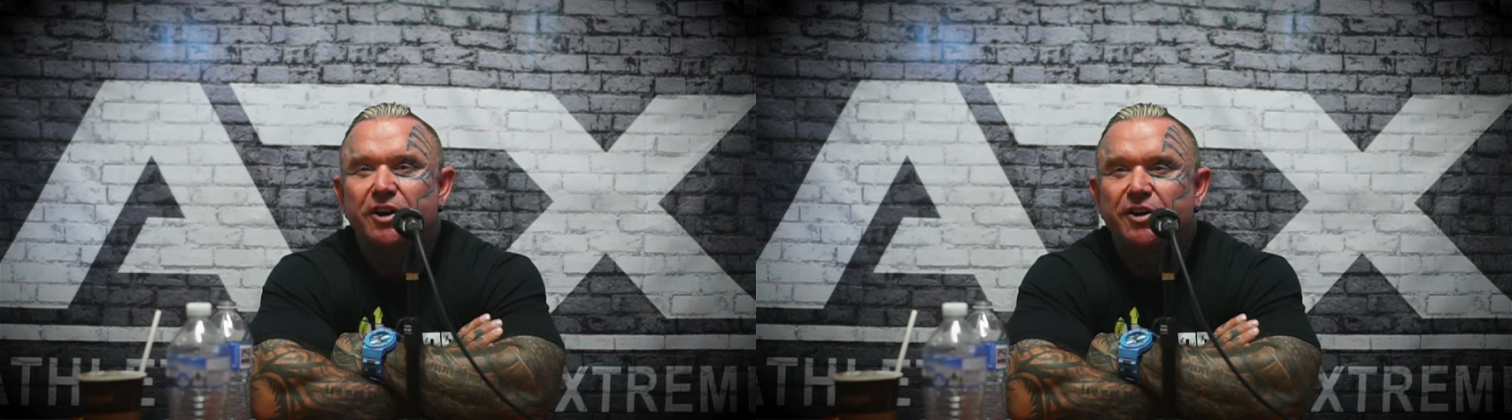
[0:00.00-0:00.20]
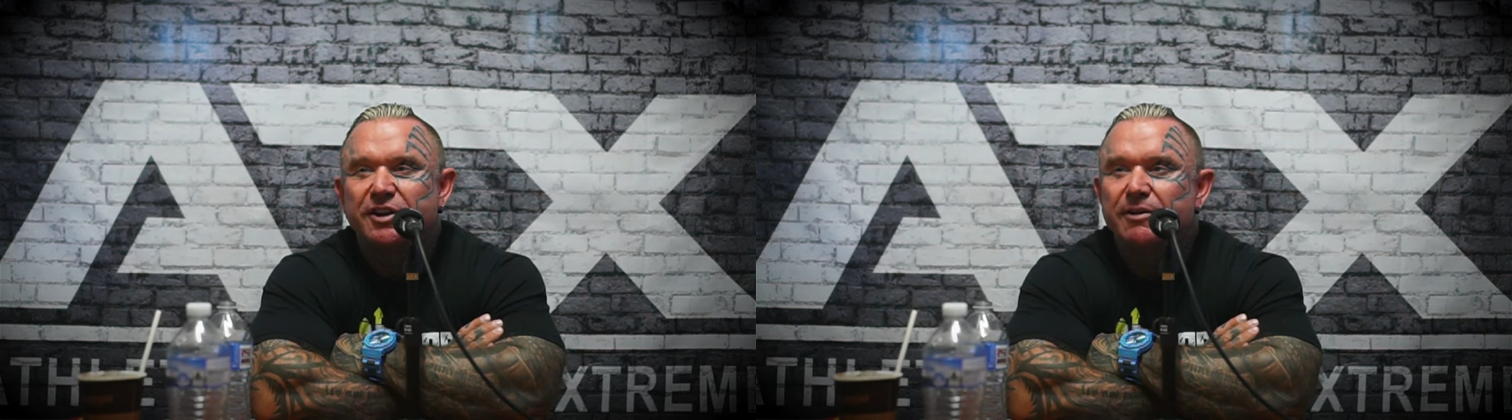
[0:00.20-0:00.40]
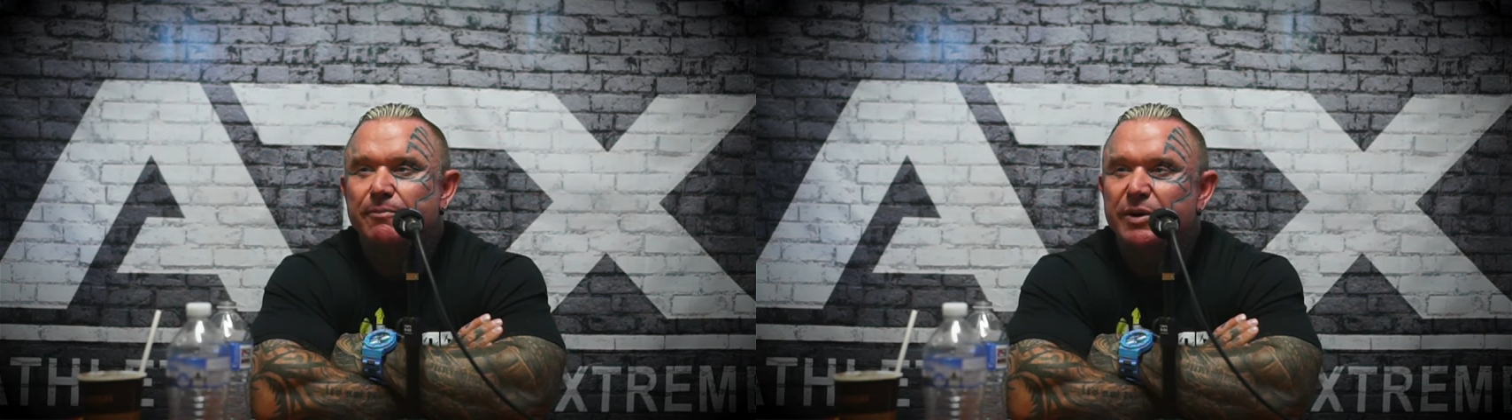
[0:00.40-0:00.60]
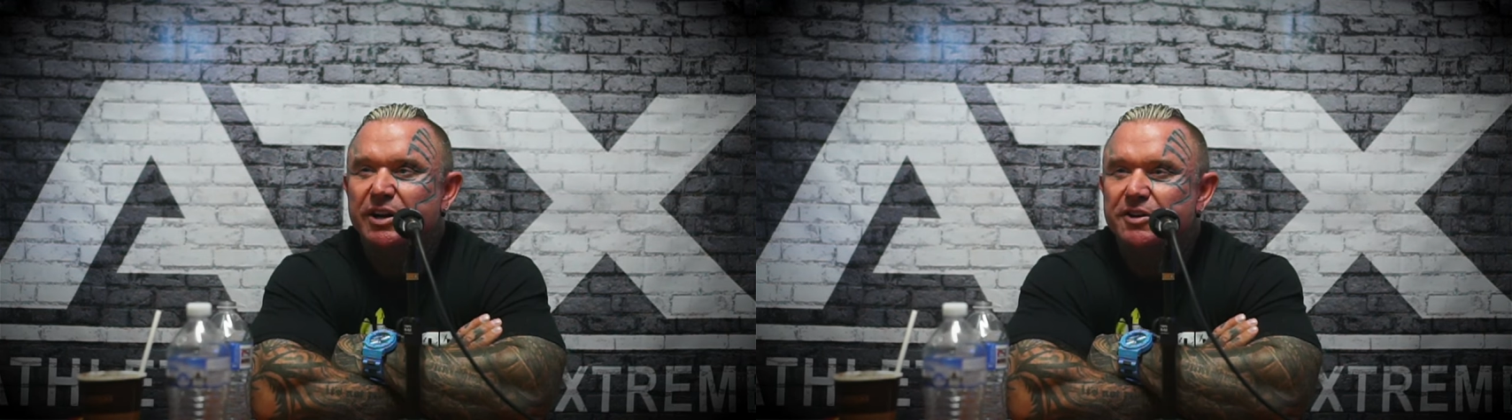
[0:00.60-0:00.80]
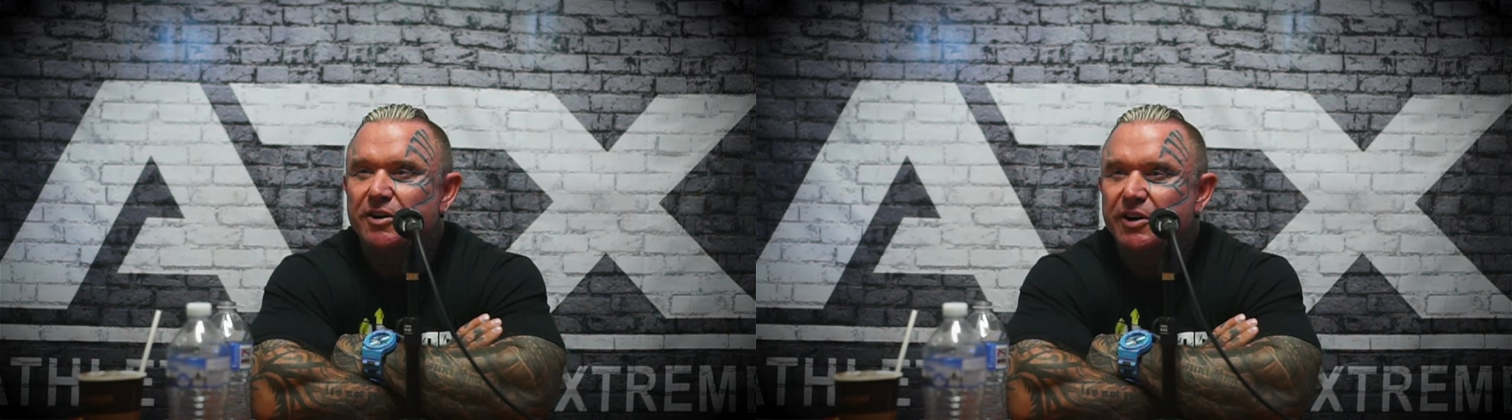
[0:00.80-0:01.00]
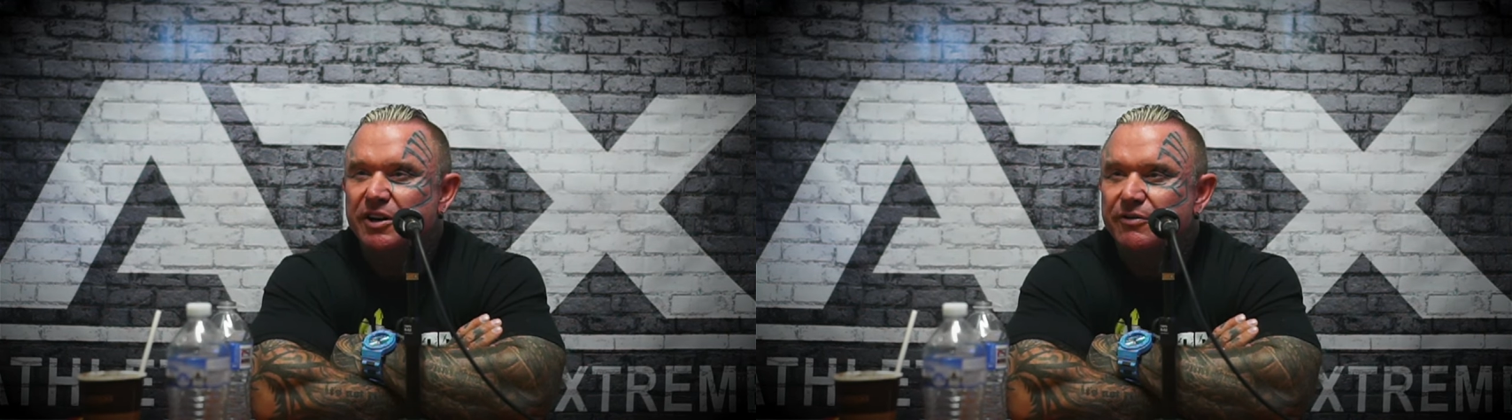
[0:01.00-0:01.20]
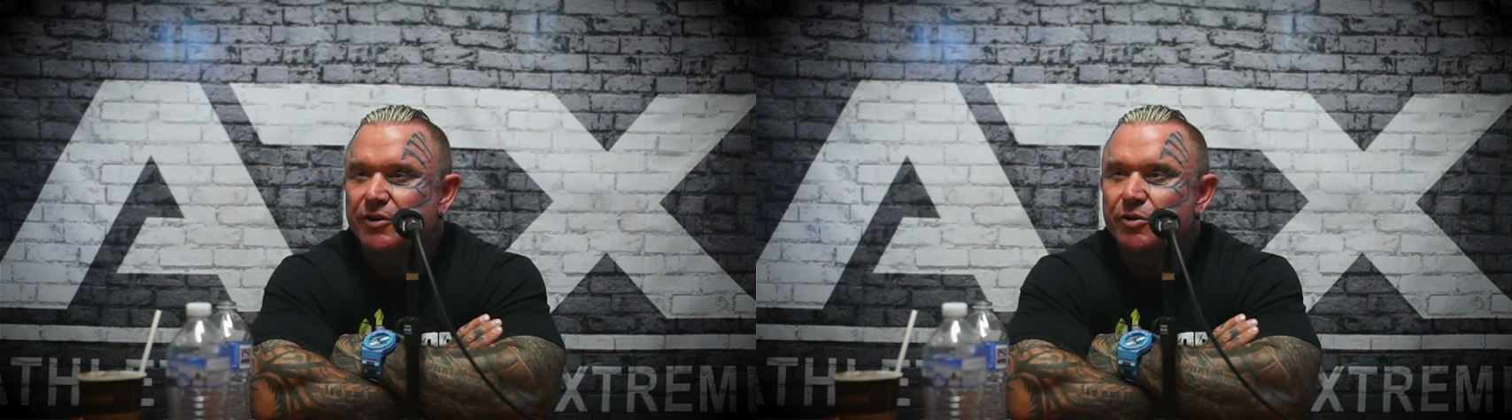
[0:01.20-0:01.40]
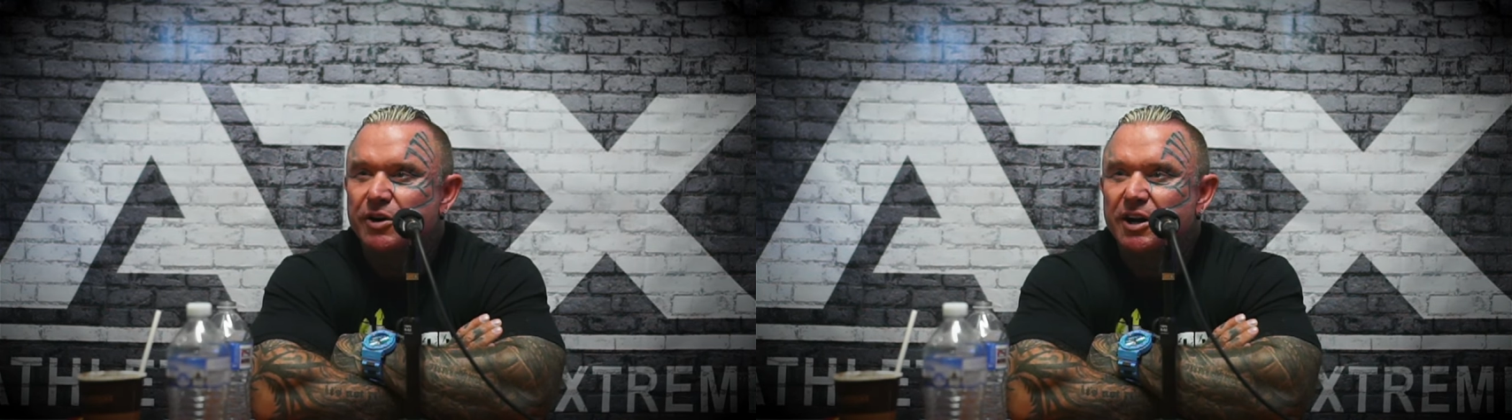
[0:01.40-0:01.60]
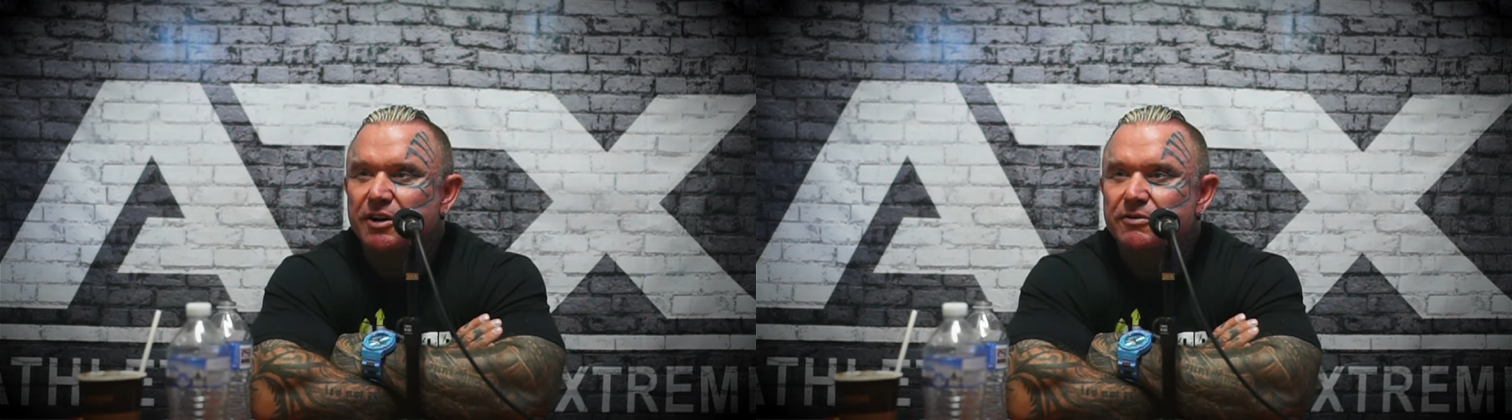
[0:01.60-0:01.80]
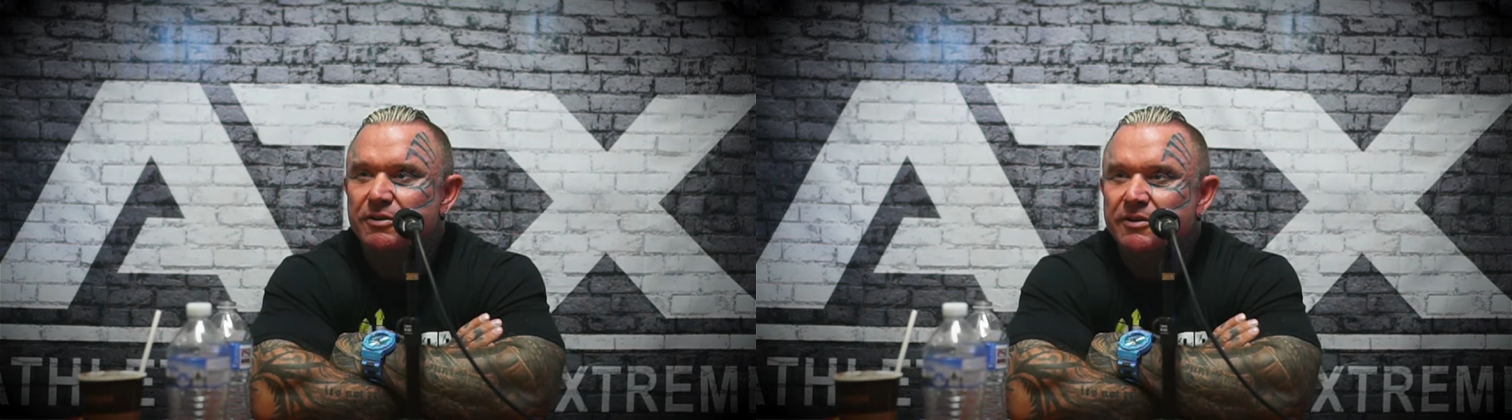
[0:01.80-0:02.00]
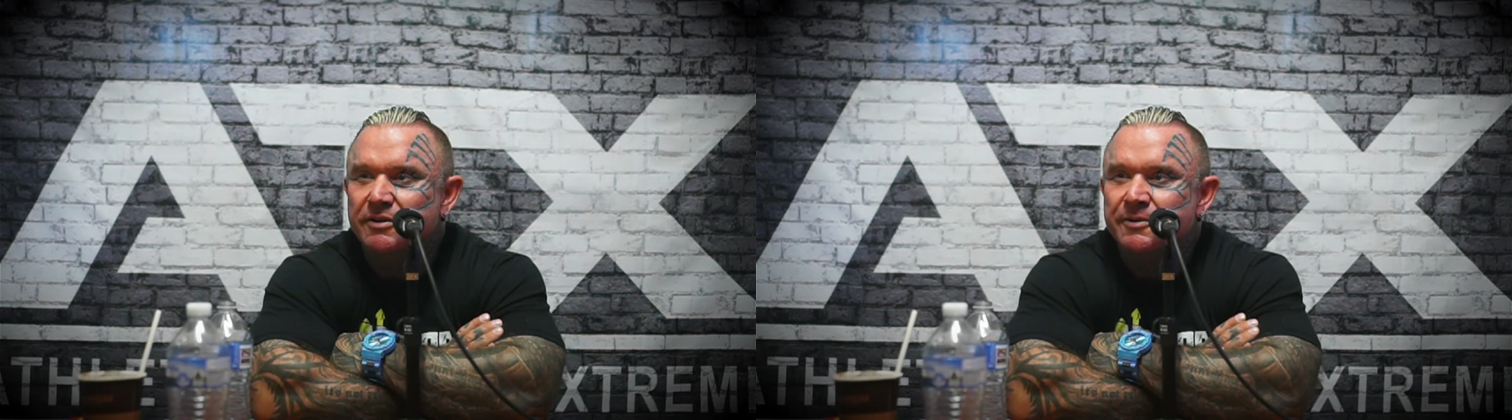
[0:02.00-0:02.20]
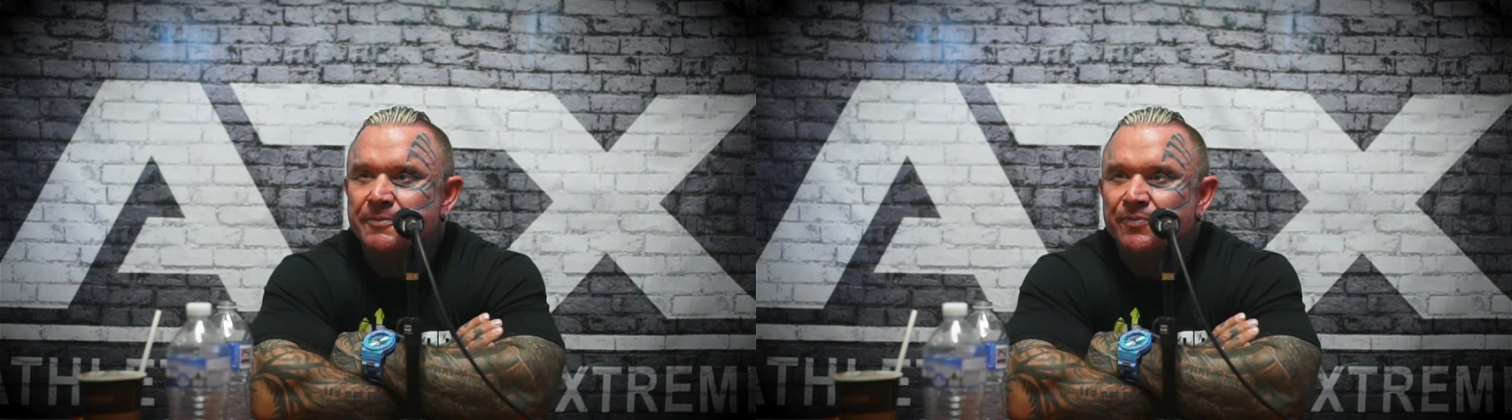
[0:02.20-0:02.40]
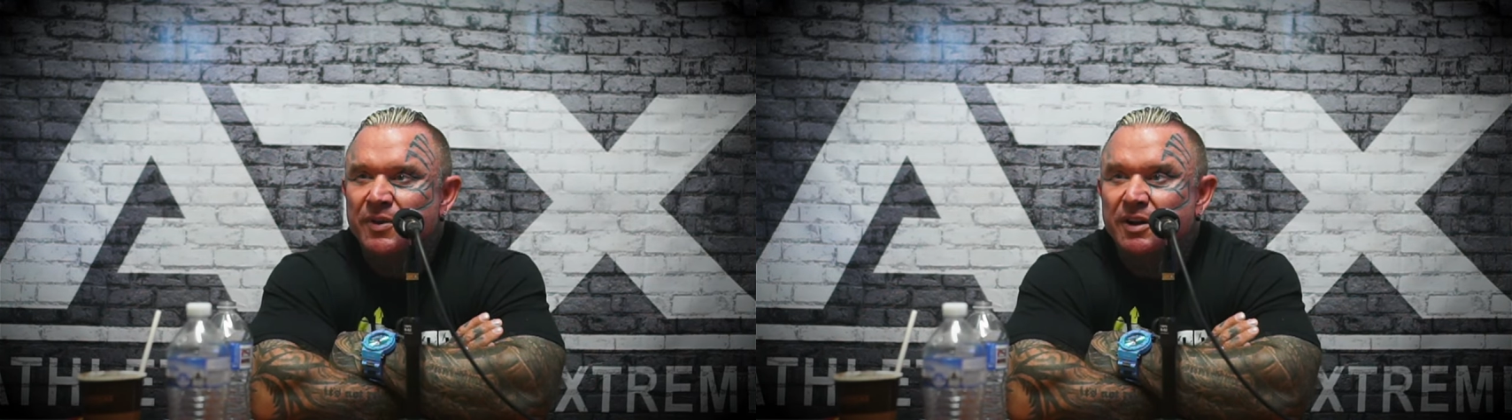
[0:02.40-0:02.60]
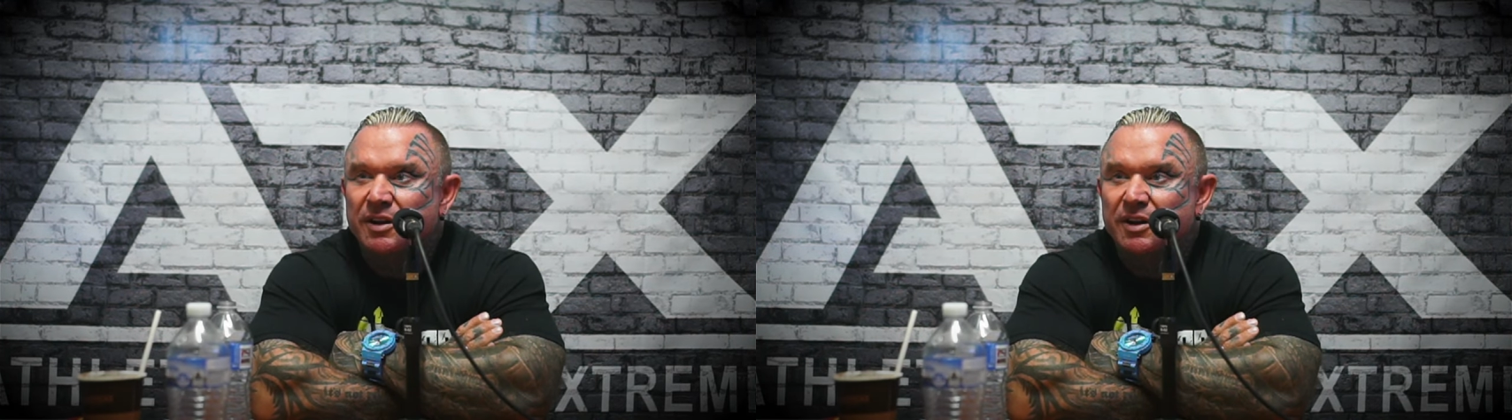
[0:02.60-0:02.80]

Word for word: I got that betadine throat gargle. Yeah, yes.